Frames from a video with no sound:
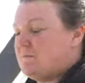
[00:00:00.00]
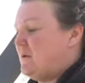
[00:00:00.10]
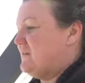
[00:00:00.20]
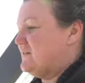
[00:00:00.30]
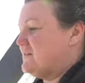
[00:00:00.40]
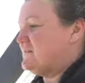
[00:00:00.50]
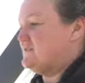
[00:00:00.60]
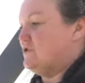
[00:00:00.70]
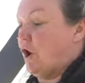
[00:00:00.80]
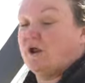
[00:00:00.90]
and maybe this is
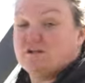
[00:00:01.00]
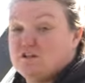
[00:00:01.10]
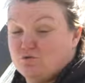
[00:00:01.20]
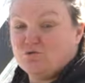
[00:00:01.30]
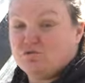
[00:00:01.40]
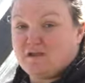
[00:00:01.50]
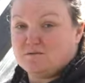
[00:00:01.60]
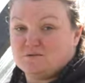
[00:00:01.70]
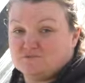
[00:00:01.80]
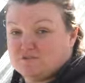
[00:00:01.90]
not a new thing,
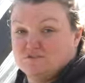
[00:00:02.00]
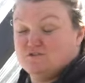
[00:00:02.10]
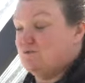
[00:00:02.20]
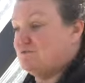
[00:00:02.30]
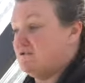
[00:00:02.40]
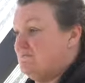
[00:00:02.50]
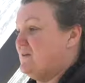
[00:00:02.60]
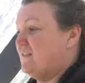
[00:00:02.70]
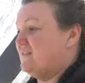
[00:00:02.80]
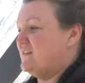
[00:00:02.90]
but it's just a new to
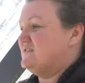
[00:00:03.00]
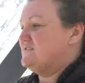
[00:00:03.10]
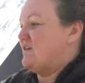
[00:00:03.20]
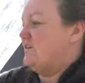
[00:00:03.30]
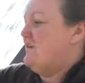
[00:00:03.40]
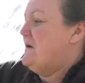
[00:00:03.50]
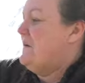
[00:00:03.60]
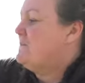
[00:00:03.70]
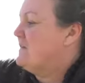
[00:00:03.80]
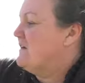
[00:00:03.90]
me thing. So
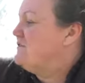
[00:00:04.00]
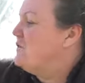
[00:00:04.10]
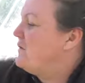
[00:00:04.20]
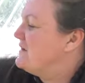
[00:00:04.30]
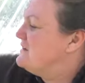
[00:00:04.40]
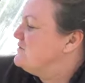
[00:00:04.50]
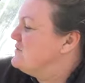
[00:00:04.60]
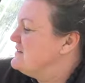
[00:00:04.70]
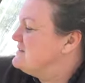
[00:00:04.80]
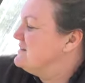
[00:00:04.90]
if you already do
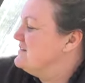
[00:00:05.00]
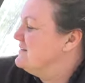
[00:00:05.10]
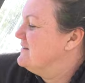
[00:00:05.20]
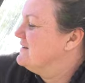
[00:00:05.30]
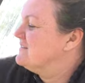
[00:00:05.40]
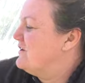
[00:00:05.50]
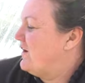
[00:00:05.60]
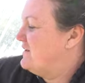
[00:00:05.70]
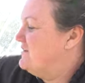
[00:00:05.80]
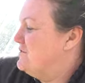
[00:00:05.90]
this and it's
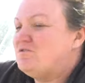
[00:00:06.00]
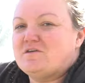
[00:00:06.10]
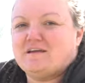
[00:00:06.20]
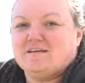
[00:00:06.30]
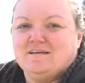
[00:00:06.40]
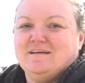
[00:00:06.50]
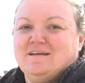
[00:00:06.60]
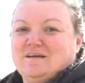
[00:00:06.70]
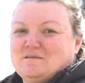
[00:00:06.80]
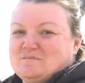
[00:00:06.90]
not a new thing,
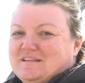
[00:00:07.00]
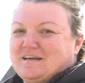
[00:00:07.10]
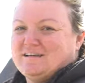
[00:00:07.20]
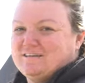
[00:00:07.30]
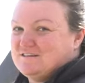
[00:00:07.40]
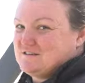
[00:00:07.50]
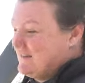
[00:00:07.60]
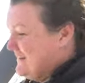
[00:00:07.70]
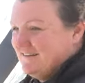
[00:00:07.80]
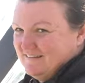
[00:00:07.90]
be like,
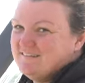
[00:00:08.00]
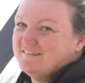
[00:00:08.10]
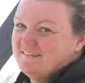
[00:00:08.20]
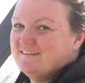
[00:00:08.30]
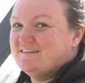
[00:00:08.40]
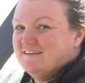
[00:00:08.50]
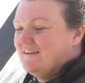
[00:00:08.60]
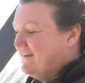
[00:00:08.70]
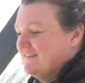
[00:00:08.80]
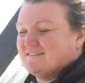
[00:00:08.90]
Alicia,
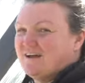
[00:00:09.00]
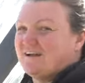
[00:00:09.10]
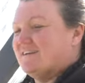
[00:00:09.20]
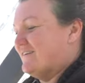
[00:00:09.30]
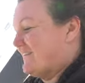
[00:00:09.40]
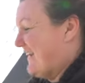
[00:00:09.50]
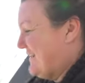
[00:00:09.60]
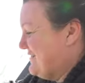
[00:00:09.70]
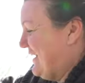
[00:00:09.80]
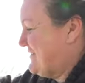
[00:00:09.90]
it's not a new thing.
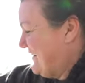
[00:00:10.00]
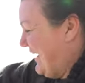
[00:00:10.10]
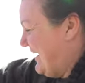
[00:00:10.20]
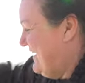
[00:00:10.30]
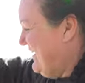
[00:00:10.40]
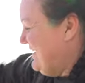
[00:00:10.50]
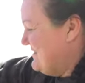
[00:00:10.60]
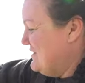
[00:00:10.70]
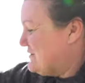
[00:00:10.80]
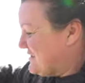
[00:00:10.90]
That's okay.
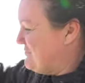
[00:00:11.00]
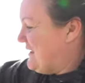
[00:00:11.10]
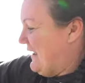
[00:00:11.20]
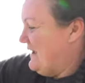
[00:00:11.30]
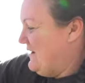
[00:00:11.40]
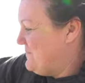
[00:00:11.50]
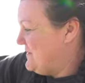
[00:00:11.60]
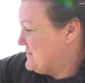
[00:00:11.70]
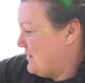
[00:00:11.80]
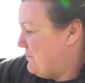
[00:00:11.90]
It's new to me,
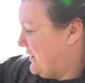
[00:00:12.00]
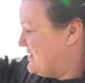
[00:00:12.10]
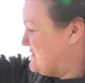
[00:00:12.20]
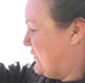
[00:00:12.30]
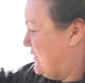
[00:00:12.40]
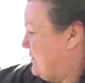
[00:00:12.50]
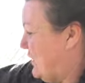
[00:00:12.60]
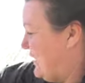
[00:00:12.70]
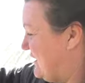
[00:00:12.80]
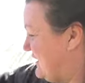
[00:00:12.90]
and so I bought a soil
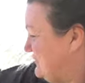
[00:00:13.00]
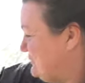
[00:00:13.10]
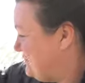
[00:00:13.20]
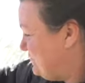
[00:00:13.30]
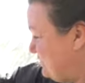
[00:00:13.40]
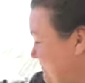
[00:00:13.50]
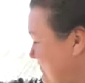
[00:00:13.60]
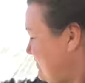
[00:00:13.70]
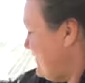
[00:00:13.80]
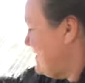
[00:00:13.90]
blocker.
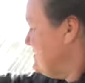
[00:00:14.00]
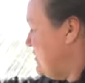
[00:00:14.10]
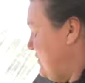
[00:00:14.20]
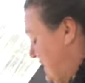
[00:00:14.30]
And so